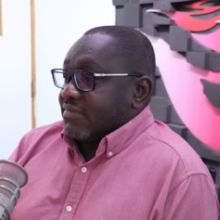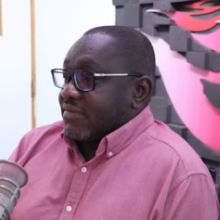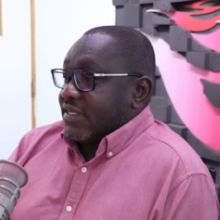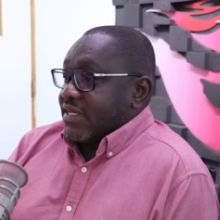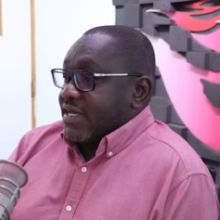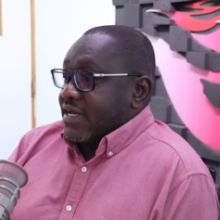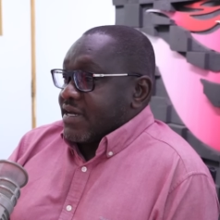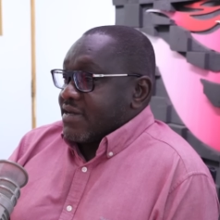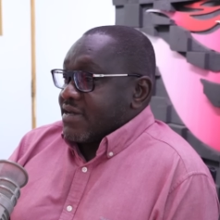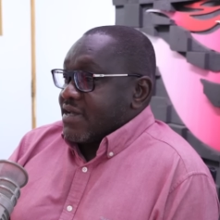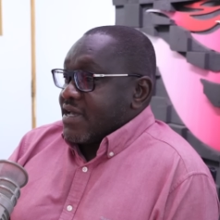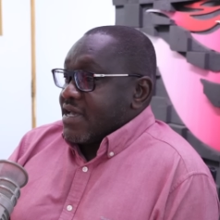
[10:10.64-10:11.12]

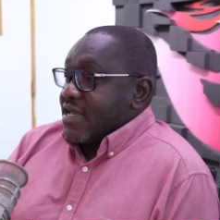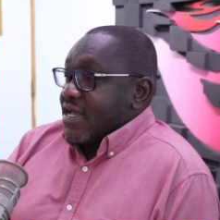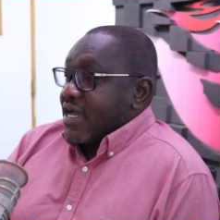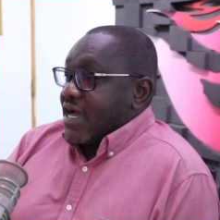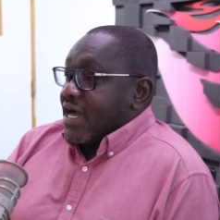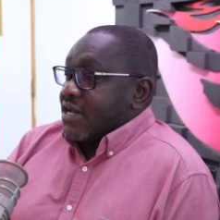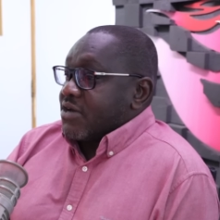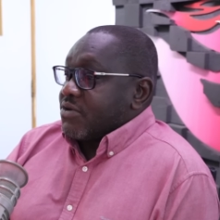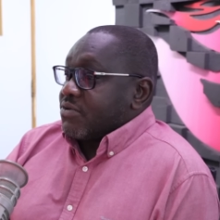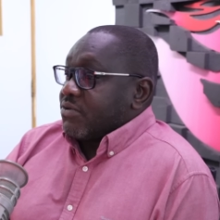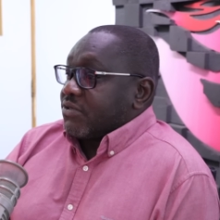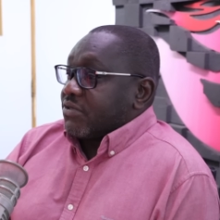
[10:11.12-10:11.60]
yeah,
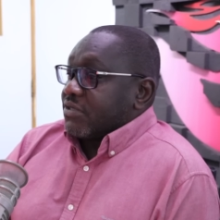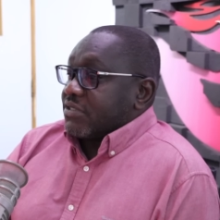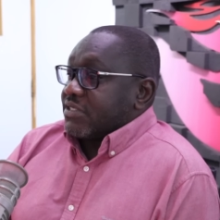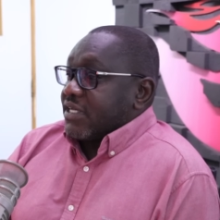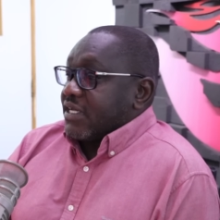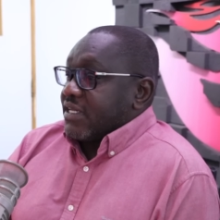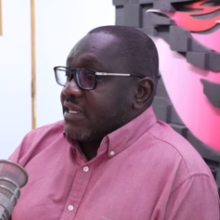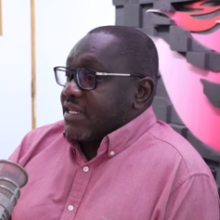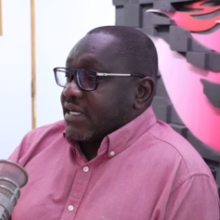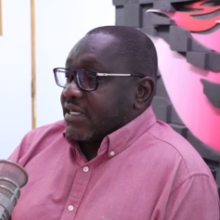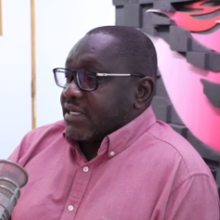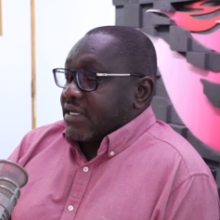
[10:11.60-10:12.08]
and Ruto
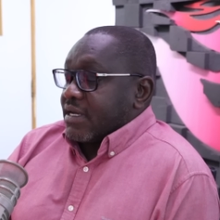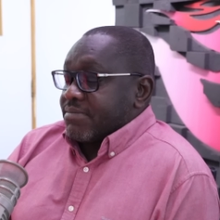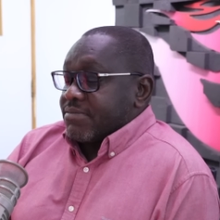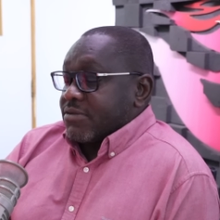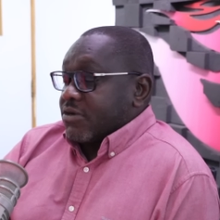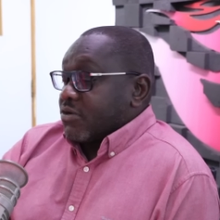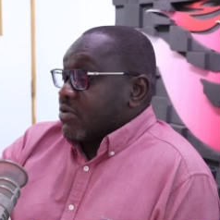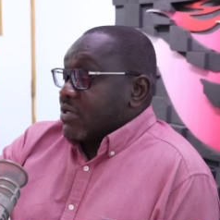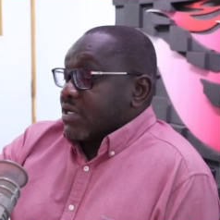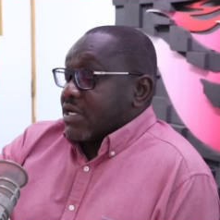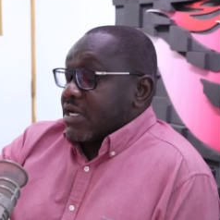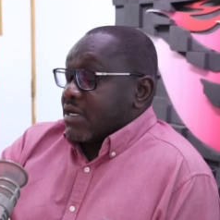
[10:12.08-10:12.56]
said that I'm
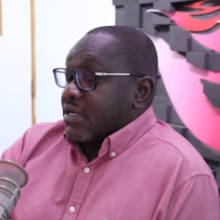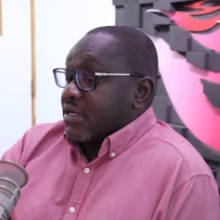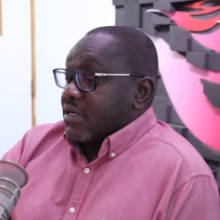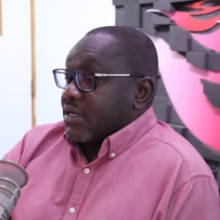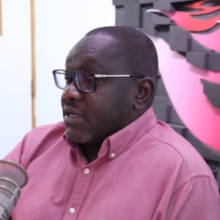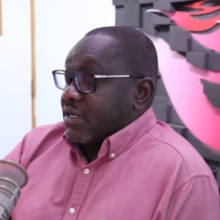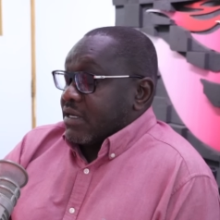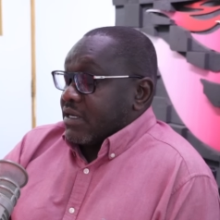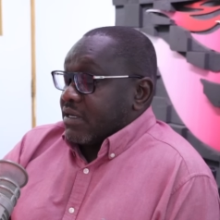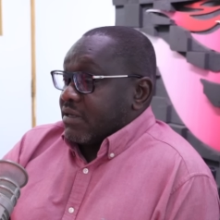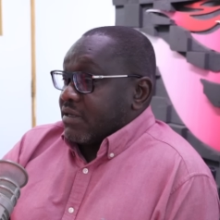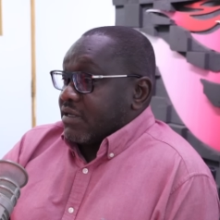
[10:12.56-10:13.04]
not gonna,
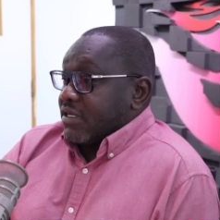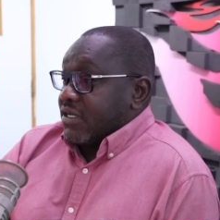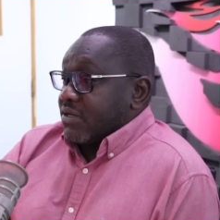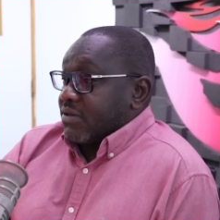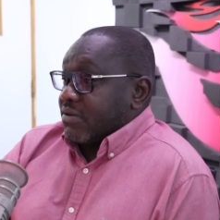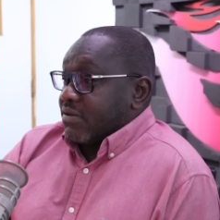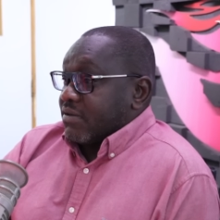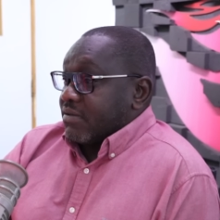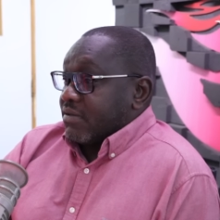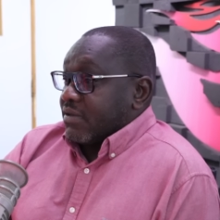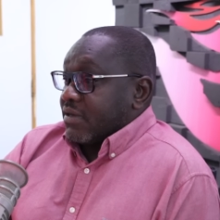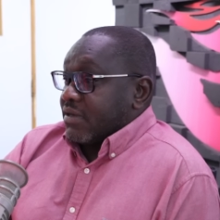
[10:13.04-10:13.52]
uh, you
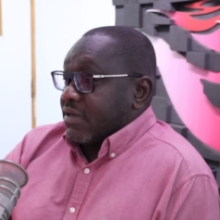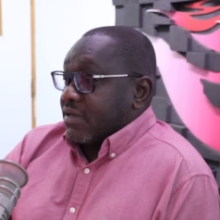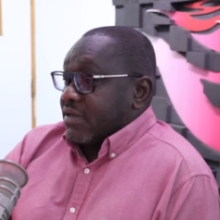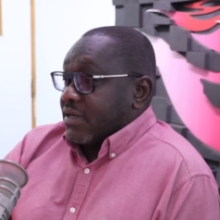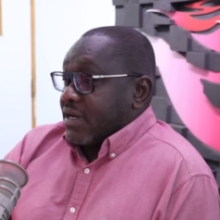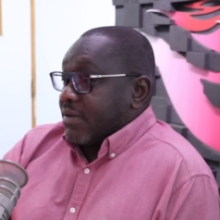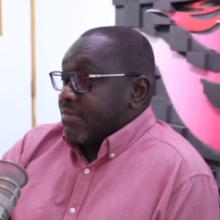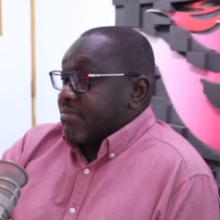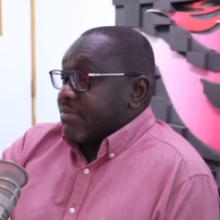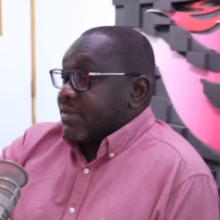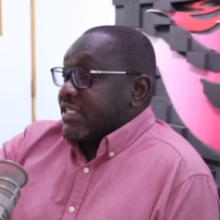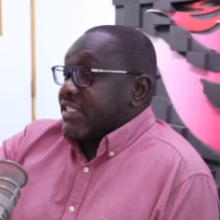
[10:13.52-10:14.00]
know, uh,
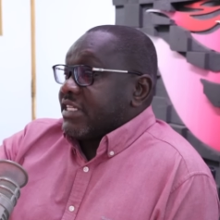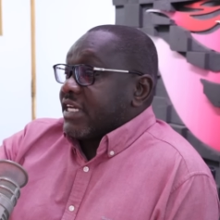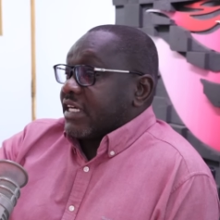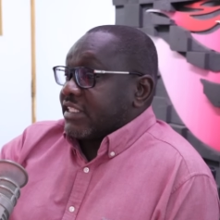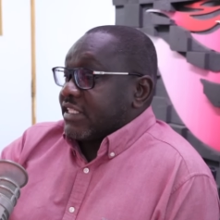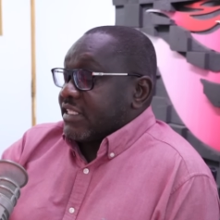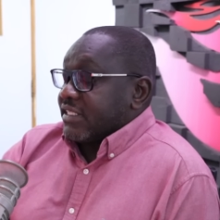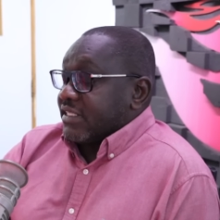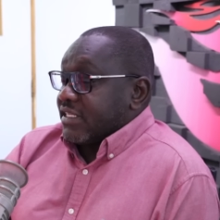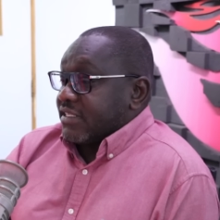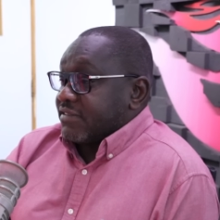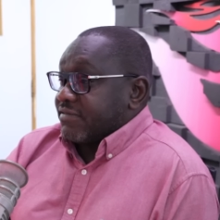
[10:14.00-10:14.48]
I'm
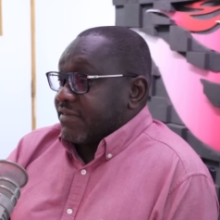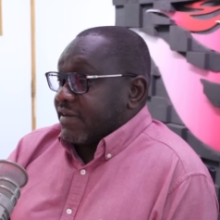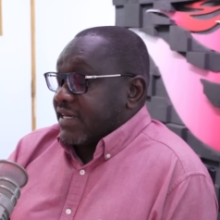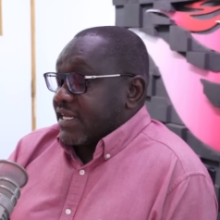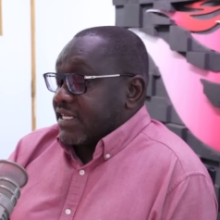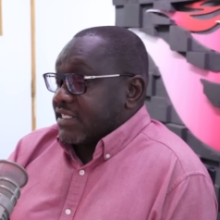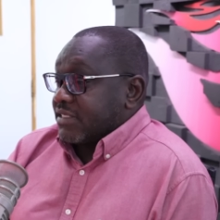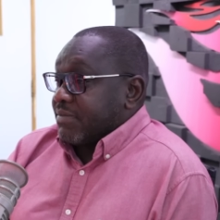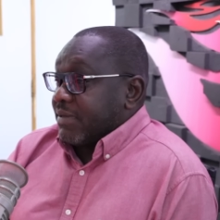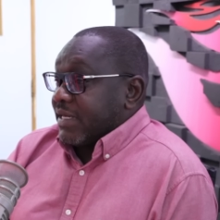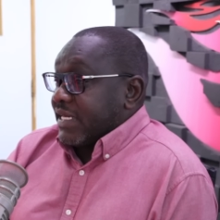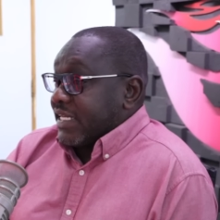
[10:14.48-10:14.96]
rejecting this
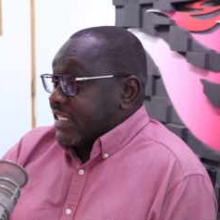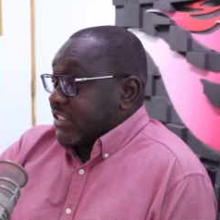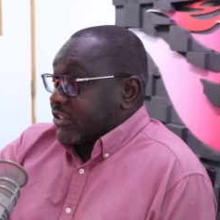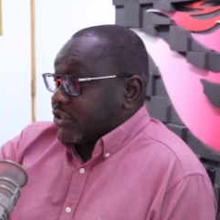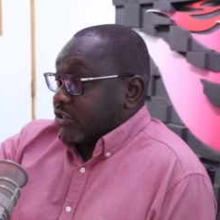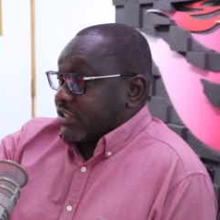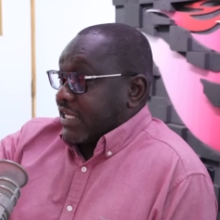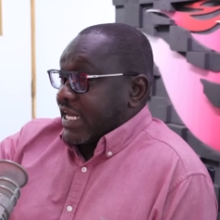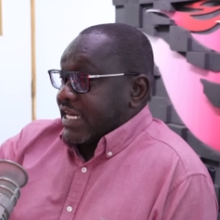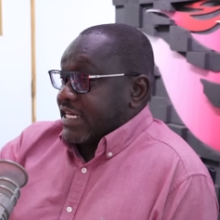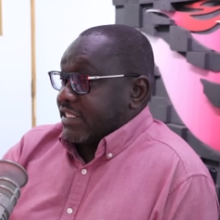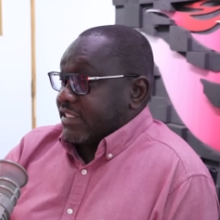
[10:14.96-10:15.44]
finance bill in
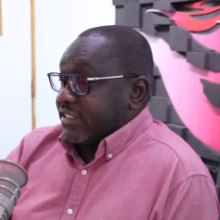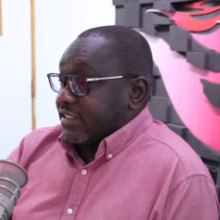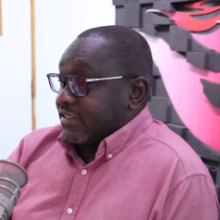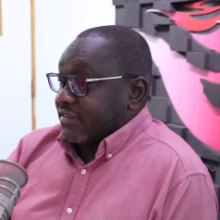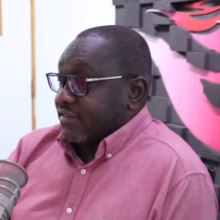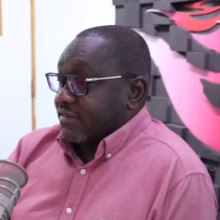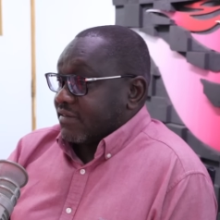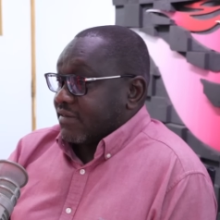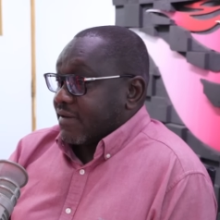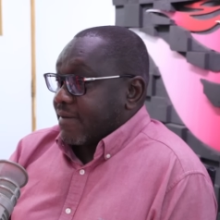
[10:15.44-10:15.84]
totality,